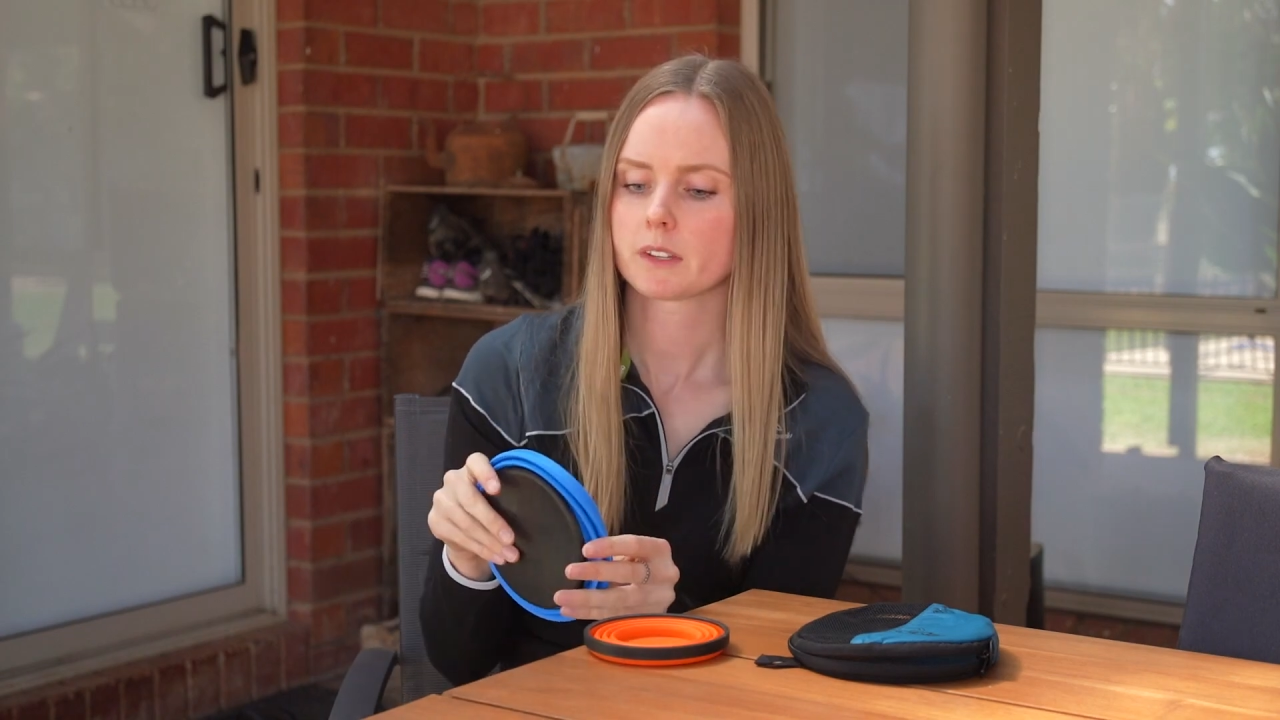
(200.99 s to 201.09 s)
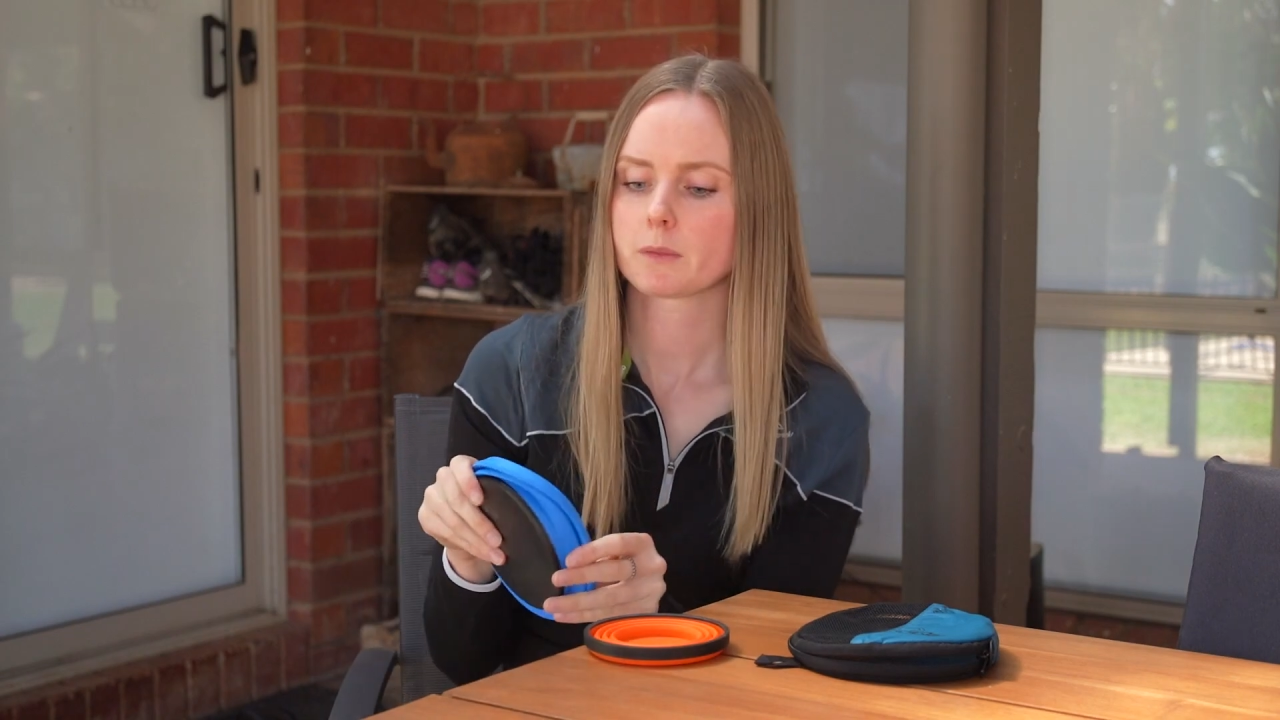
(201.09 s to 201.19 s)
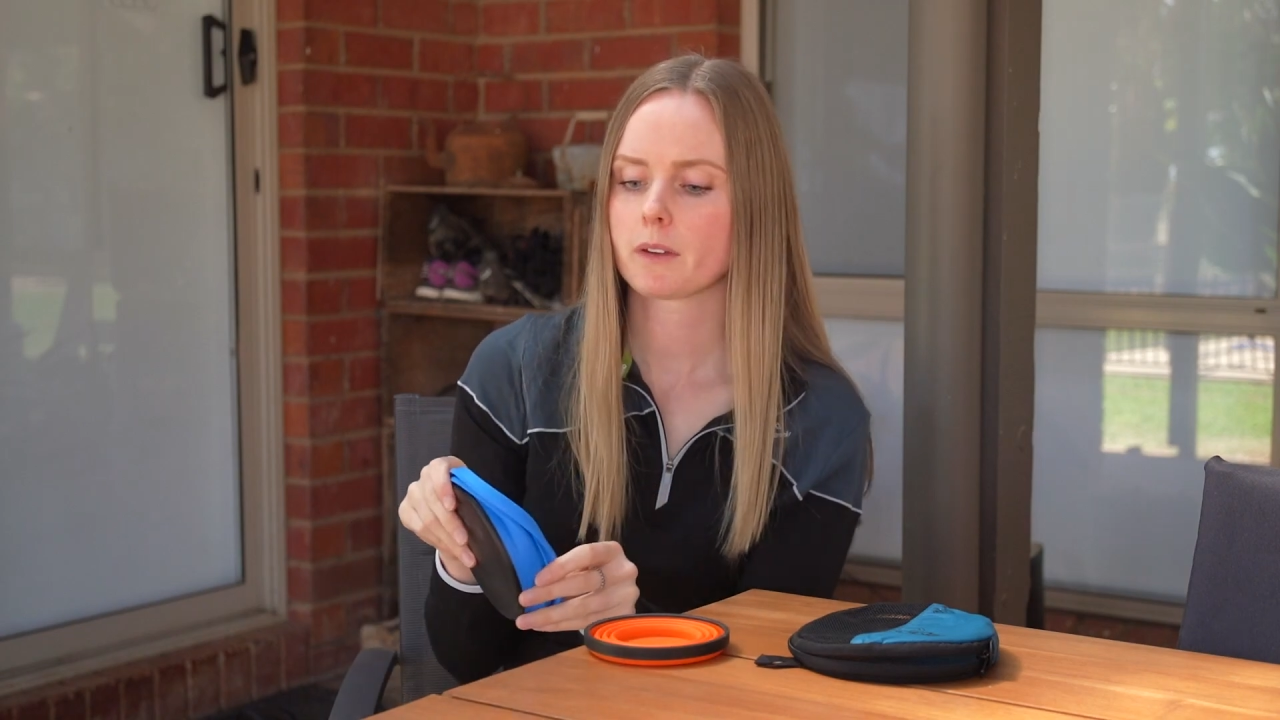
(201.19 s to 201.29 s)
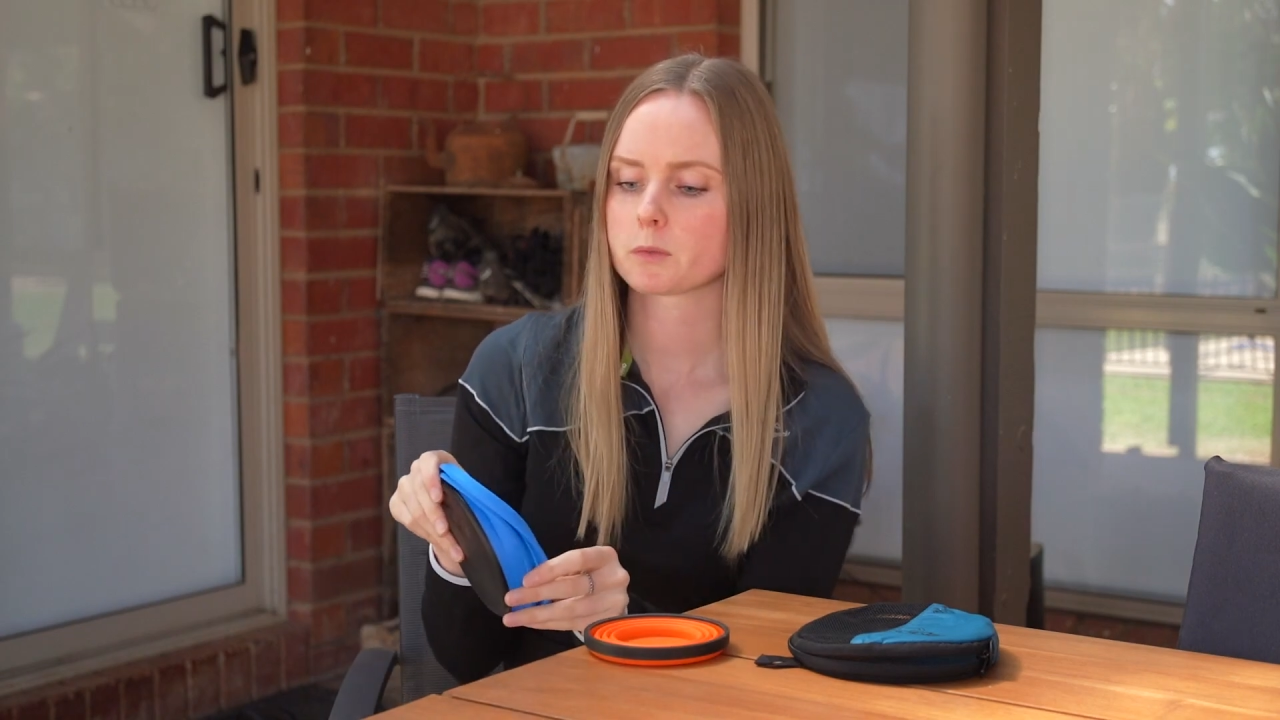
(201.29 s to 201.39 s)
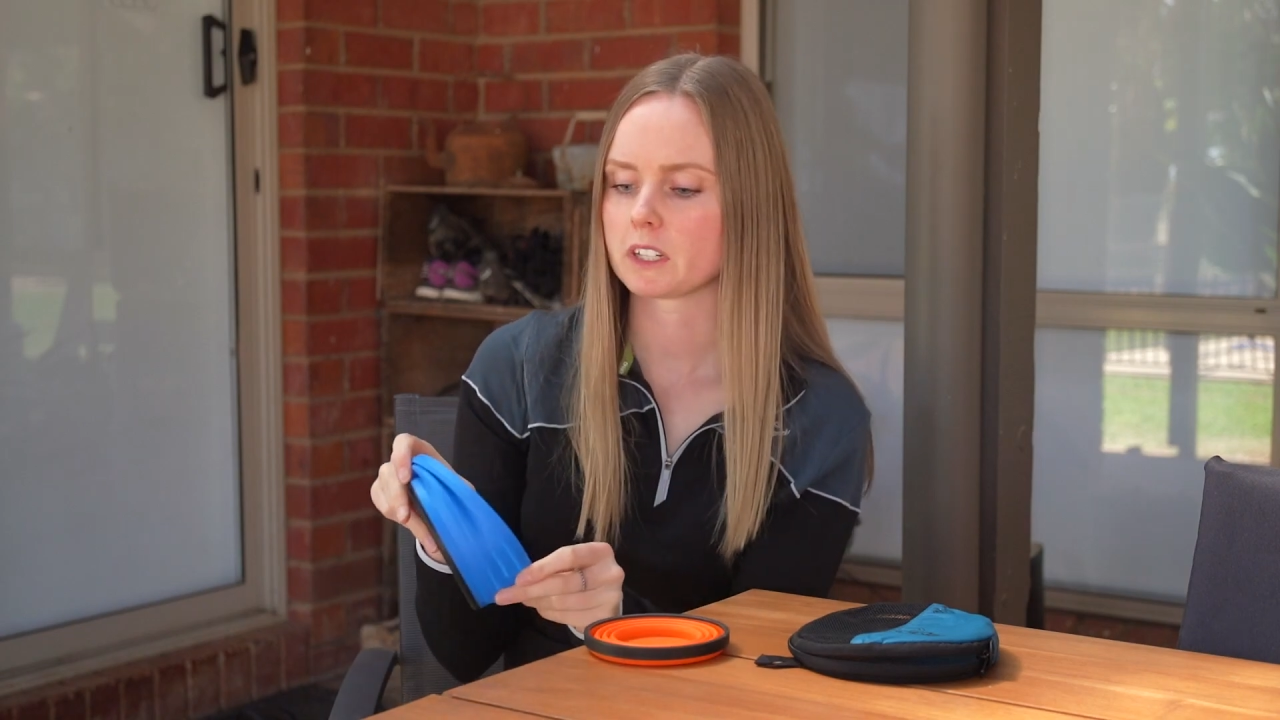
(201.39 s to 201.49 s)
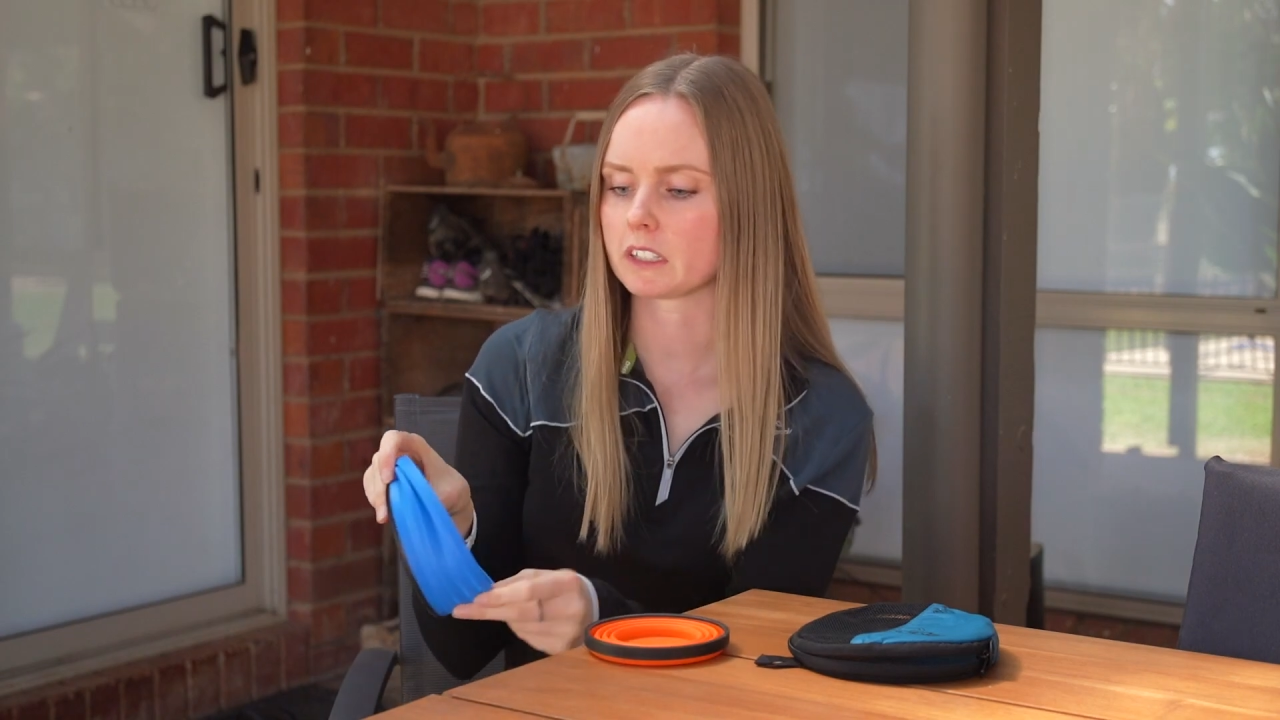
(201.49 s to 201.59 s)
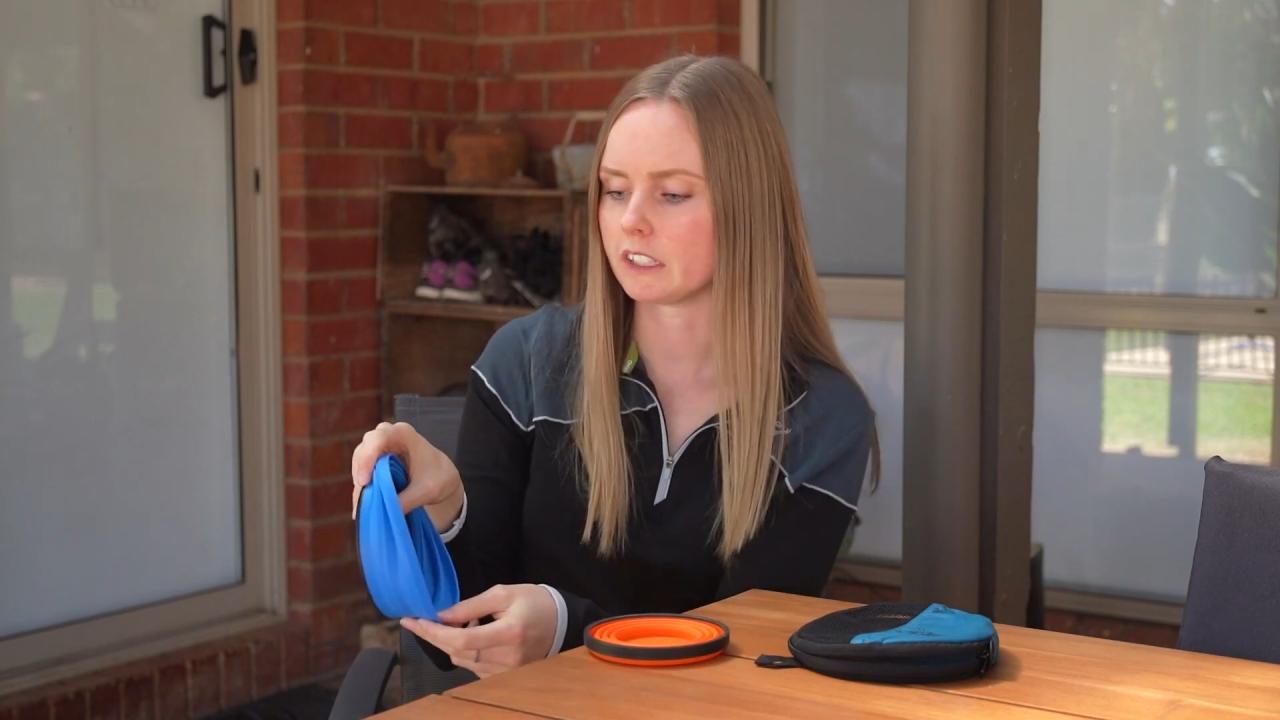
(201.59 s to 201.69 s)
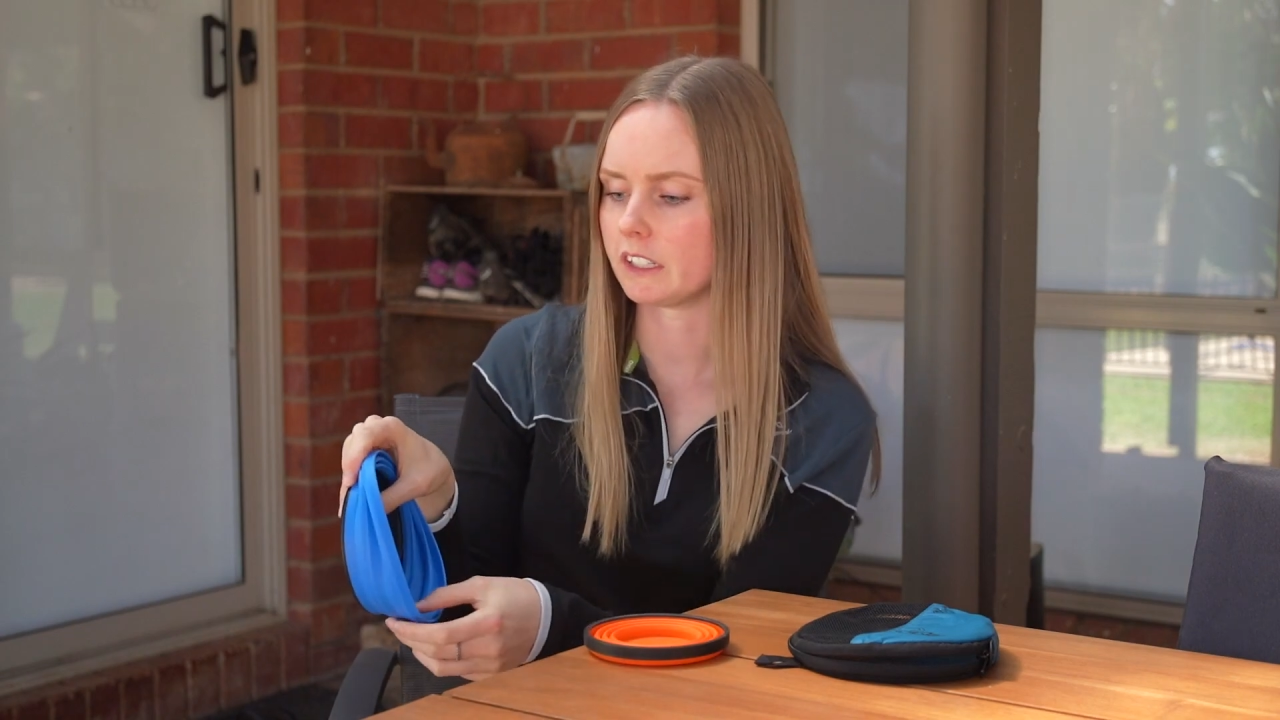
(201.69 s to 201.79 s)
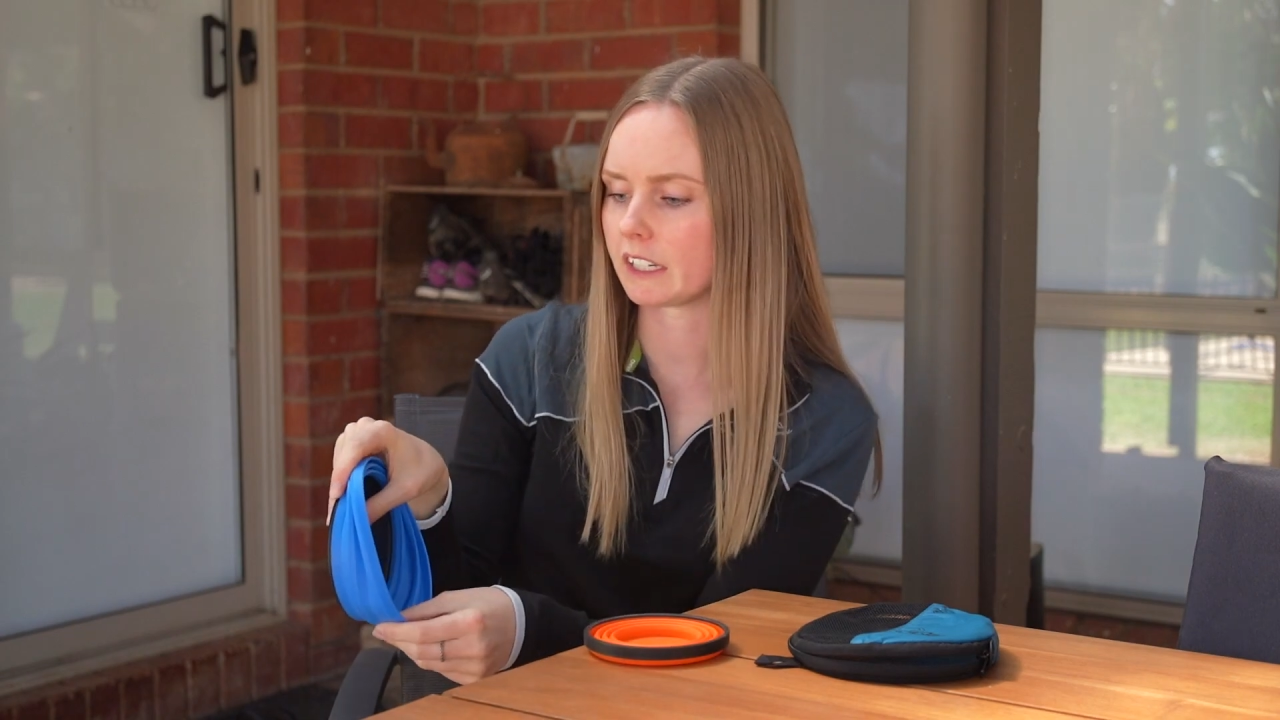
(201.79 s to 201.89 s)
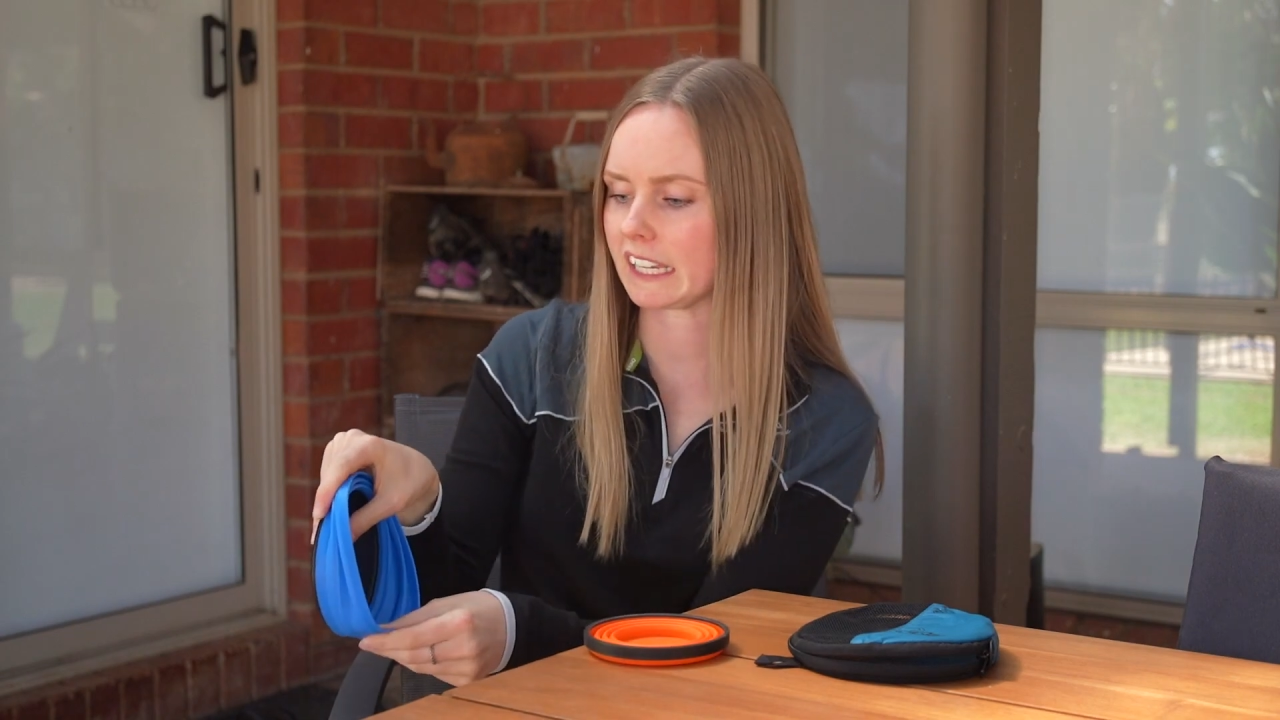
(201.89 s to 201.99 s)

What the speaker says: Sometimes when you're cleaning